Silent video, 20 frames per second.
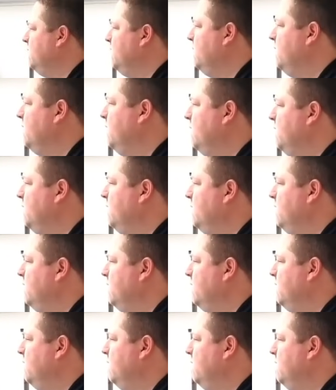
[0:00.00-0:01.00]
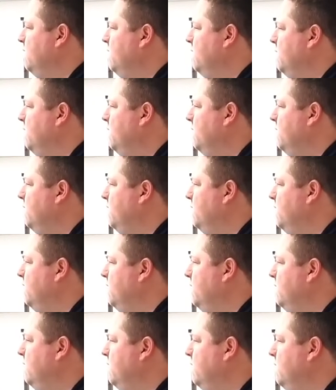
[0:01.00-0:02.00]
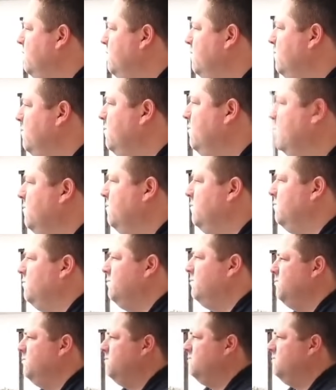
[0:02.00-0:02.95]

Nothing is said.